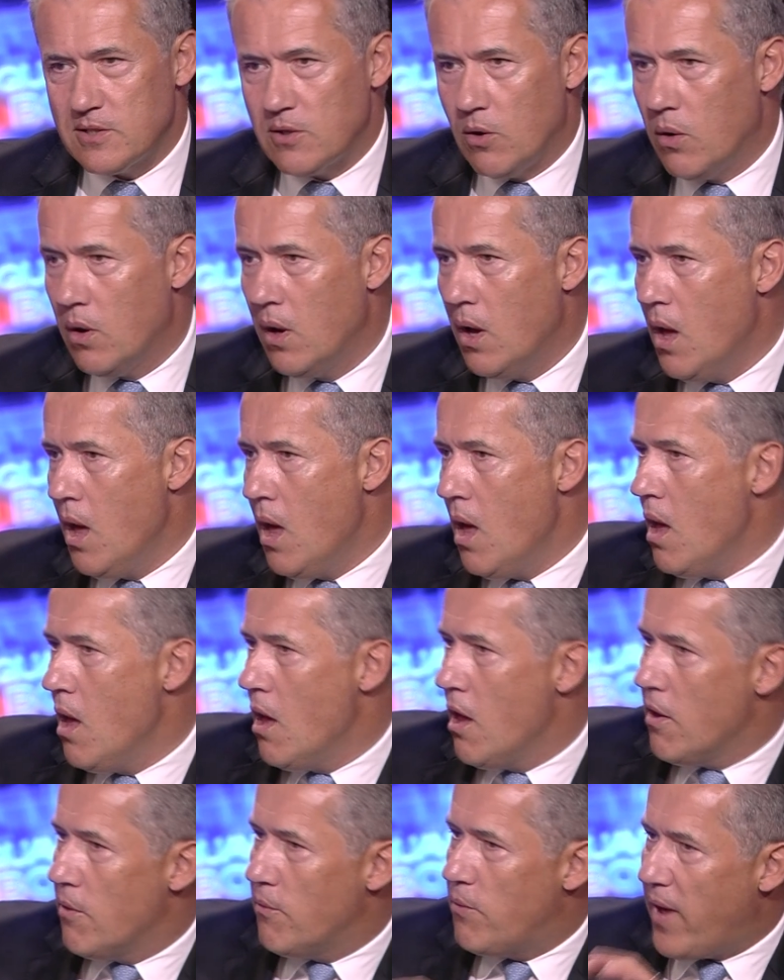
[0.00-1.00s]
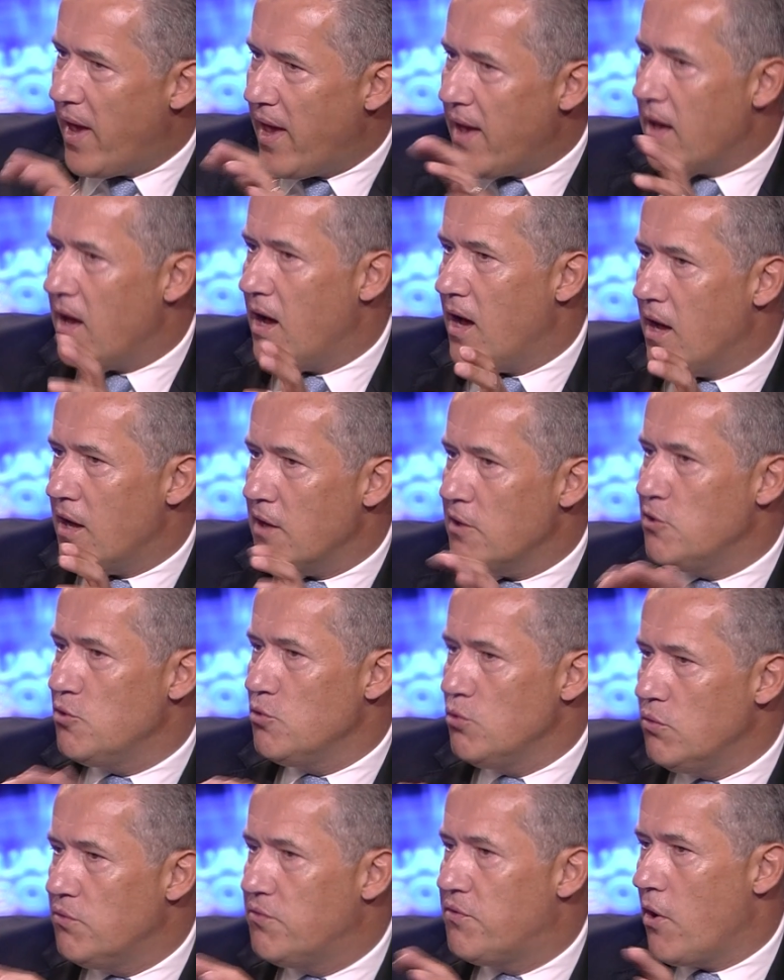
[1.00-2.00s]
So where are
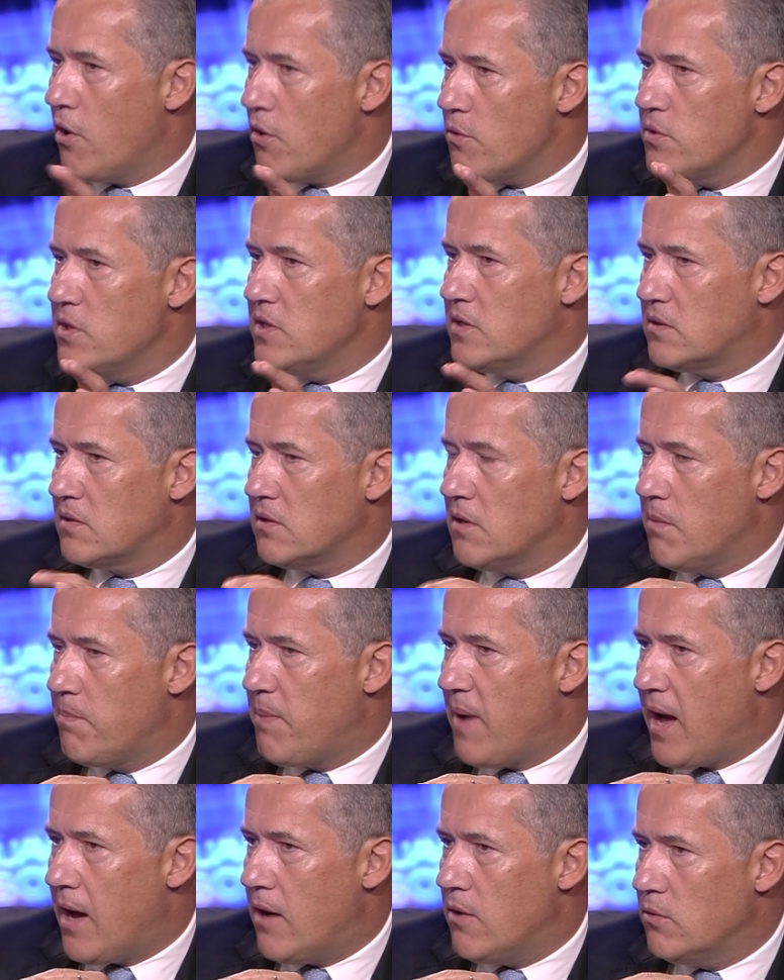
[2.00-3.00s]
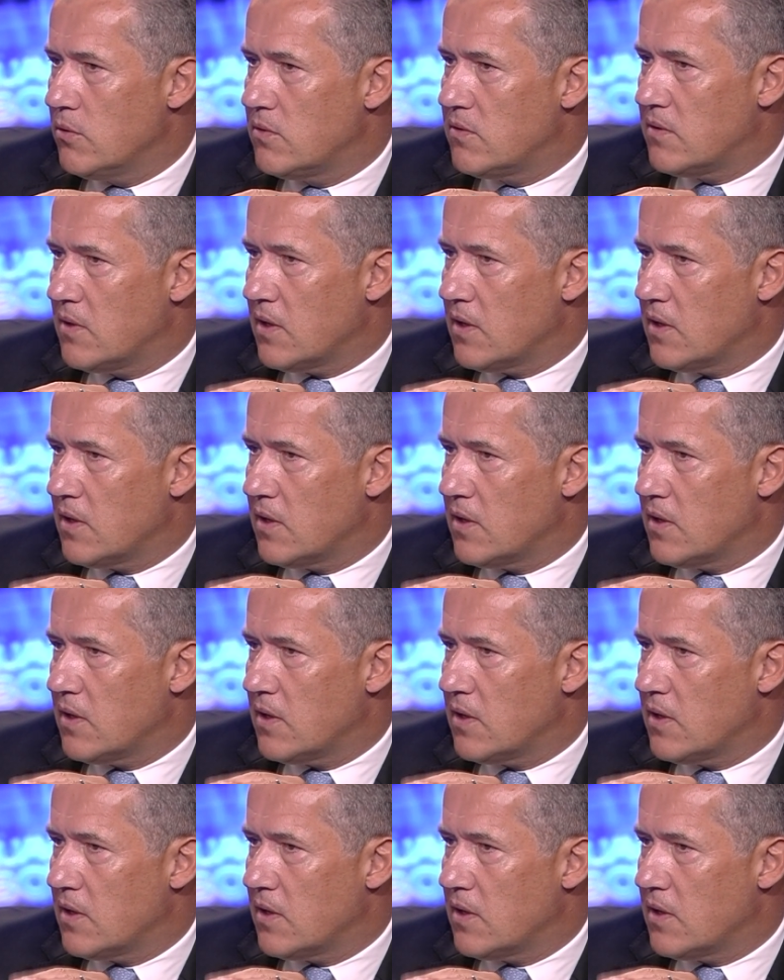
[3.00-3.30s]
you worried about